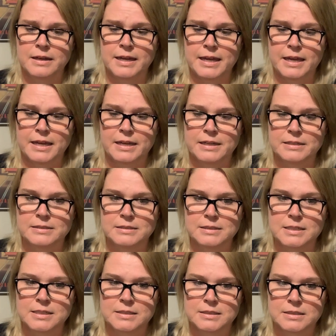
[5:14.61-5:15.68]

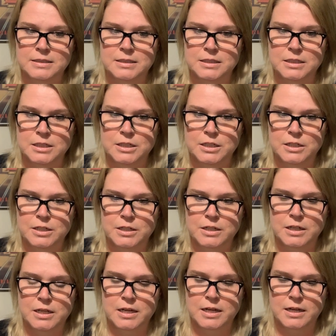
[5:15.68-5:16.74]
and
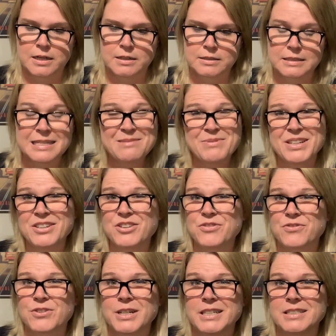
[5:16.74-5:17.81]
uh, keep it in your
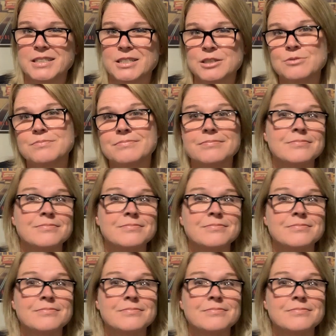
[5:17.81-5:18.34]
fridge.